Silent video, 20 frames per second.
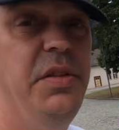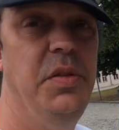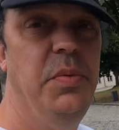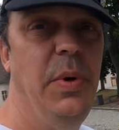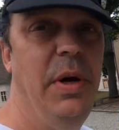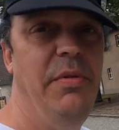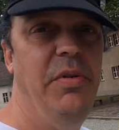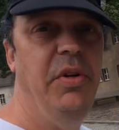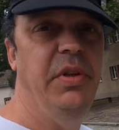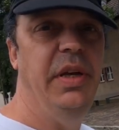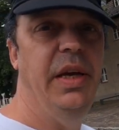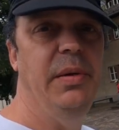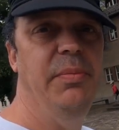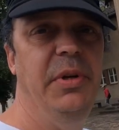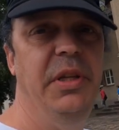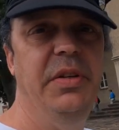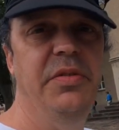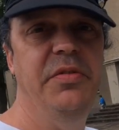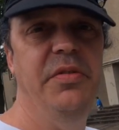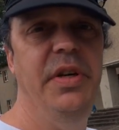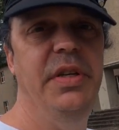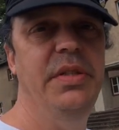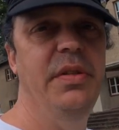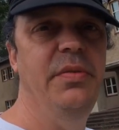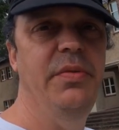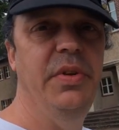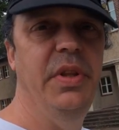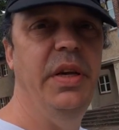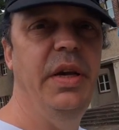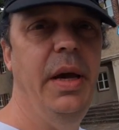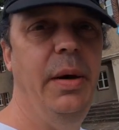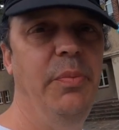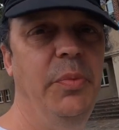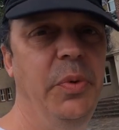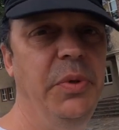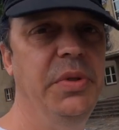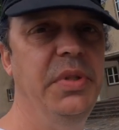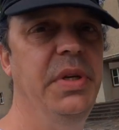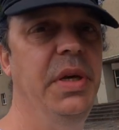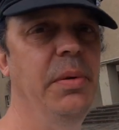this is where all the administration for the
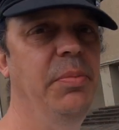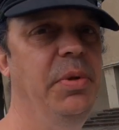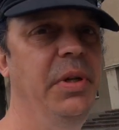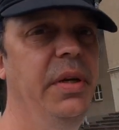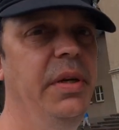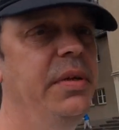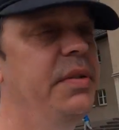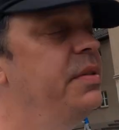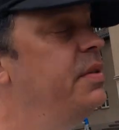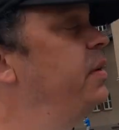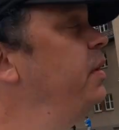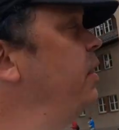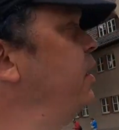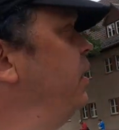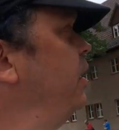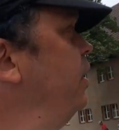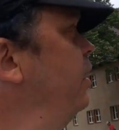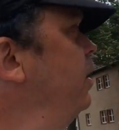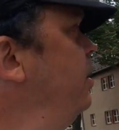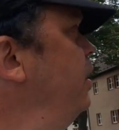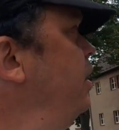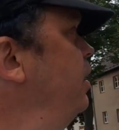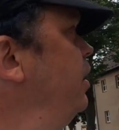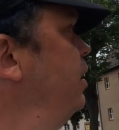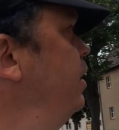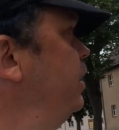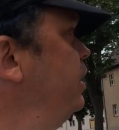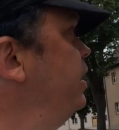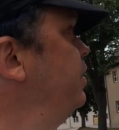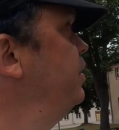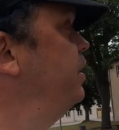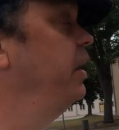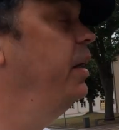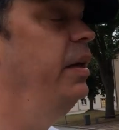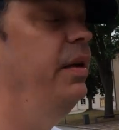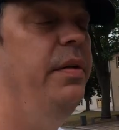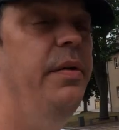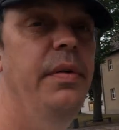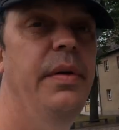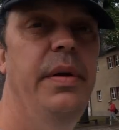camp would take place. And in
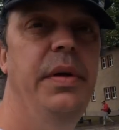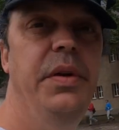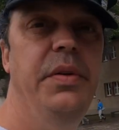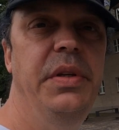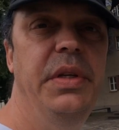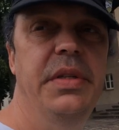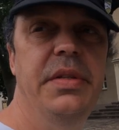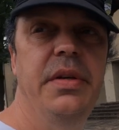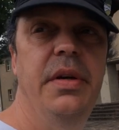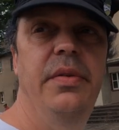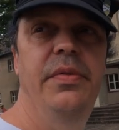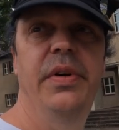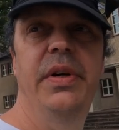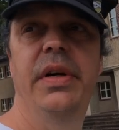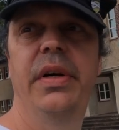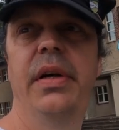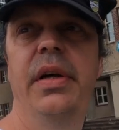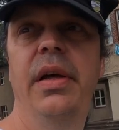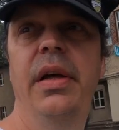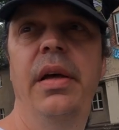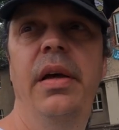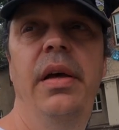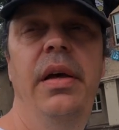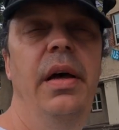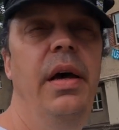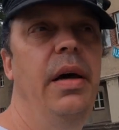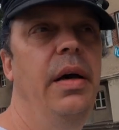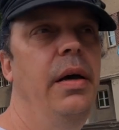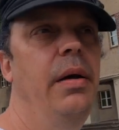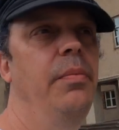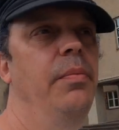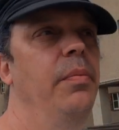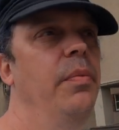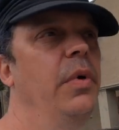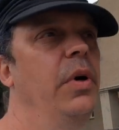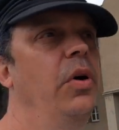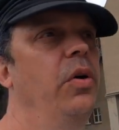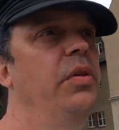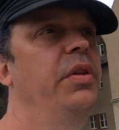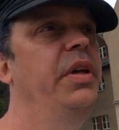there you discover
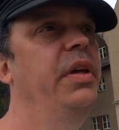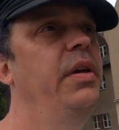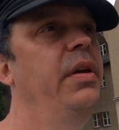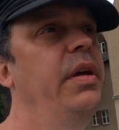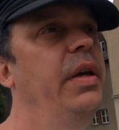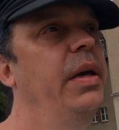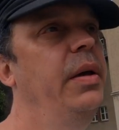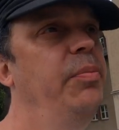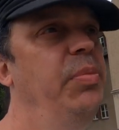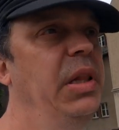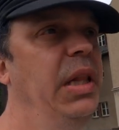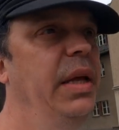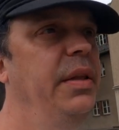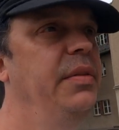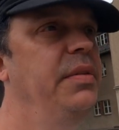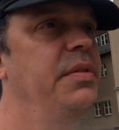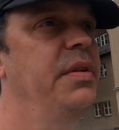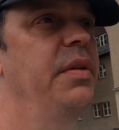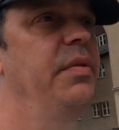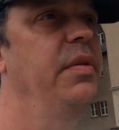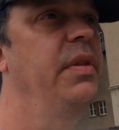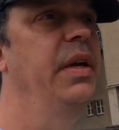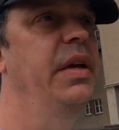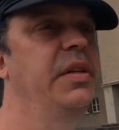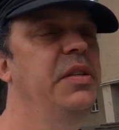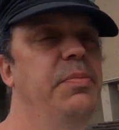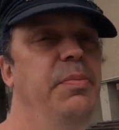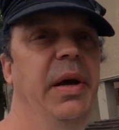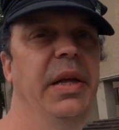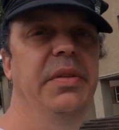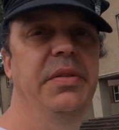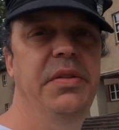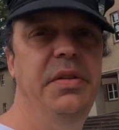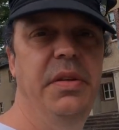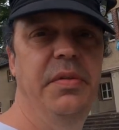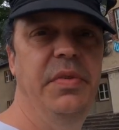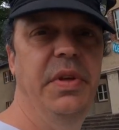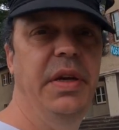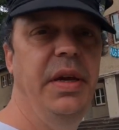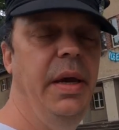um, all the plans and the
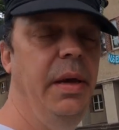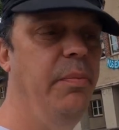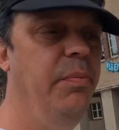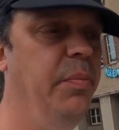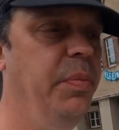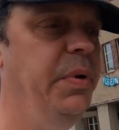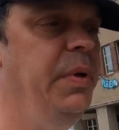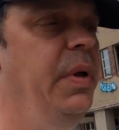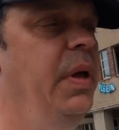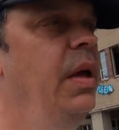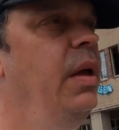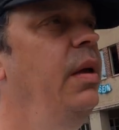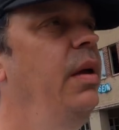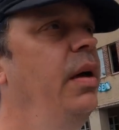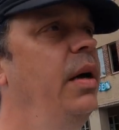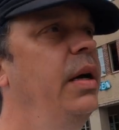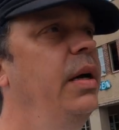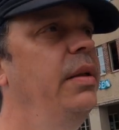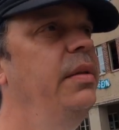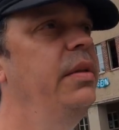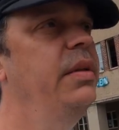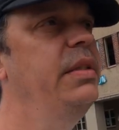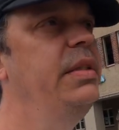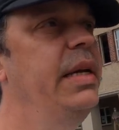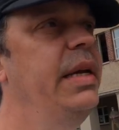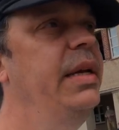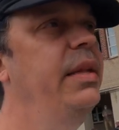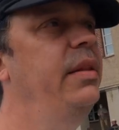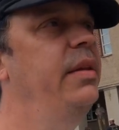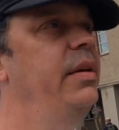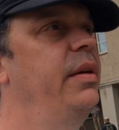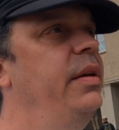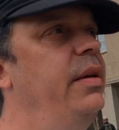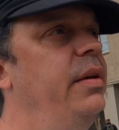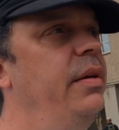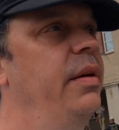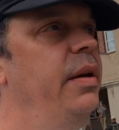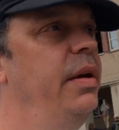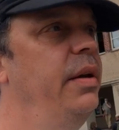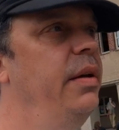expansion of the camp and the
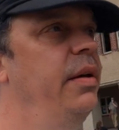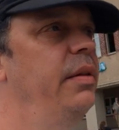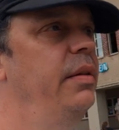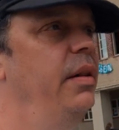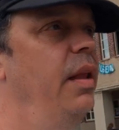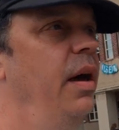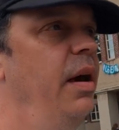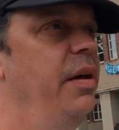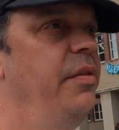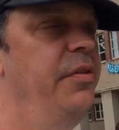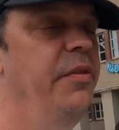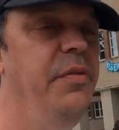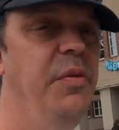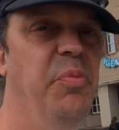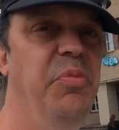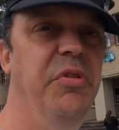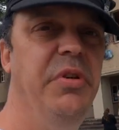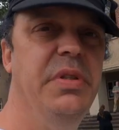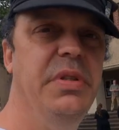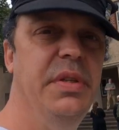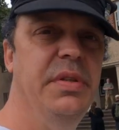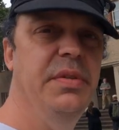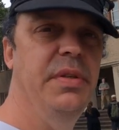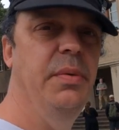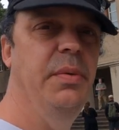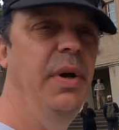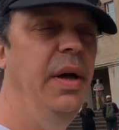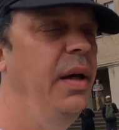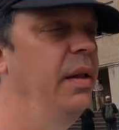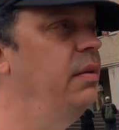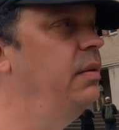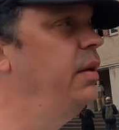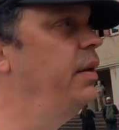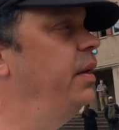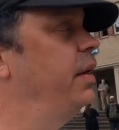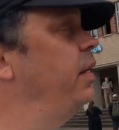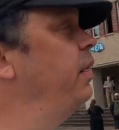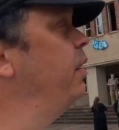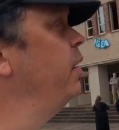daily uh, life of the prisoners that were held here.